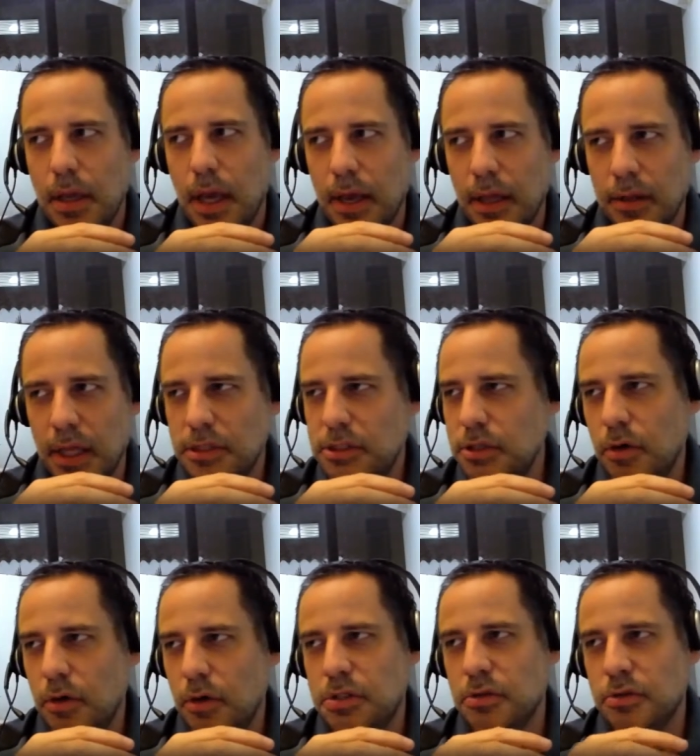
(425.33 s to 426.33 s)
unless you know
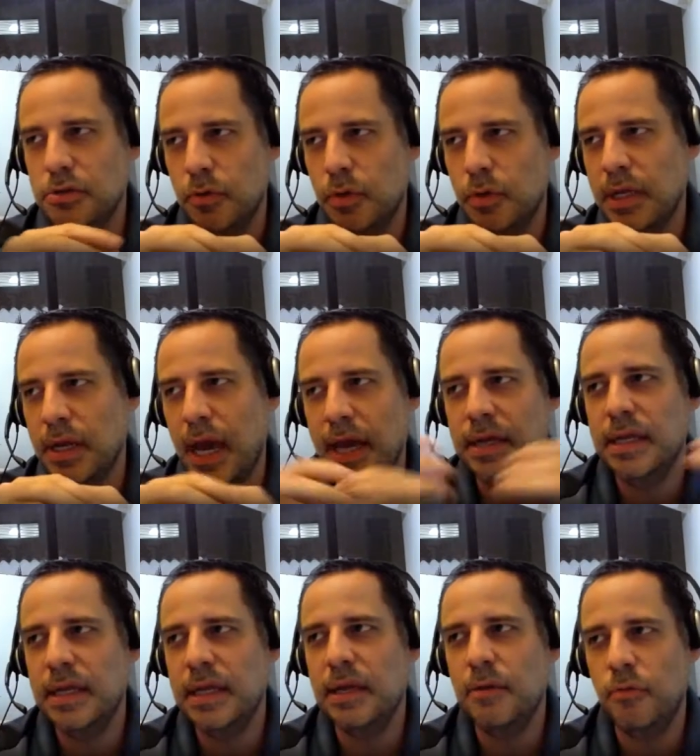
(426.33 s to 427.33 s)
what you're doing, an
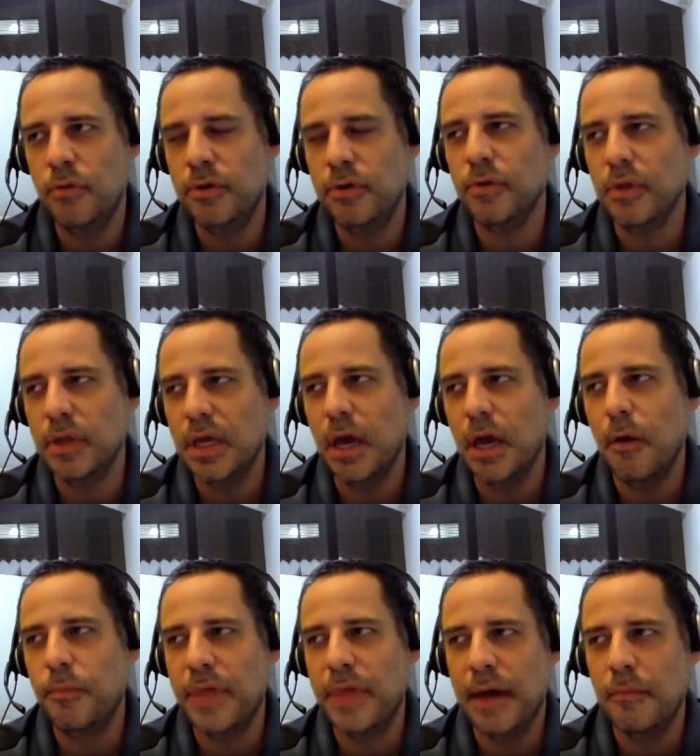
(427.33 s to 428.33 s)
IDE wouldn't really help
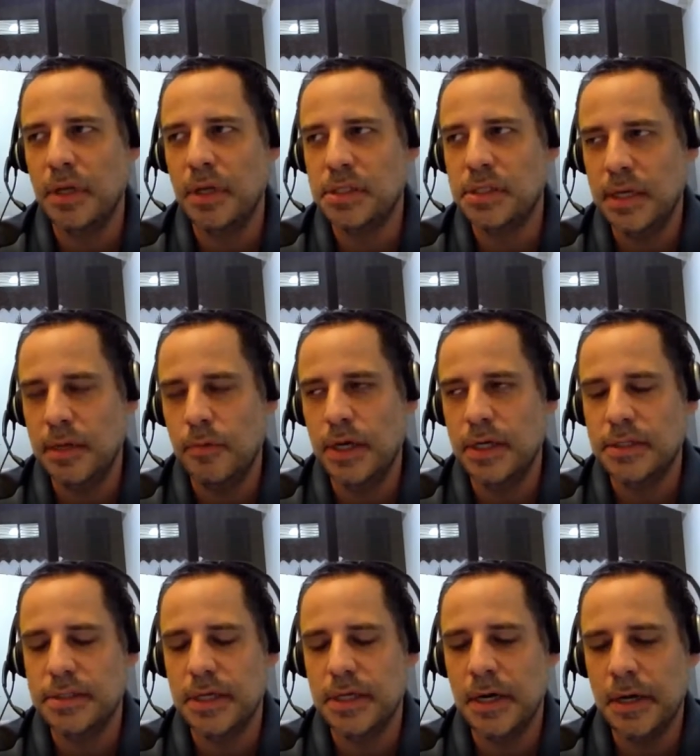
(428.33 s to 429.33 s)
that much anyways.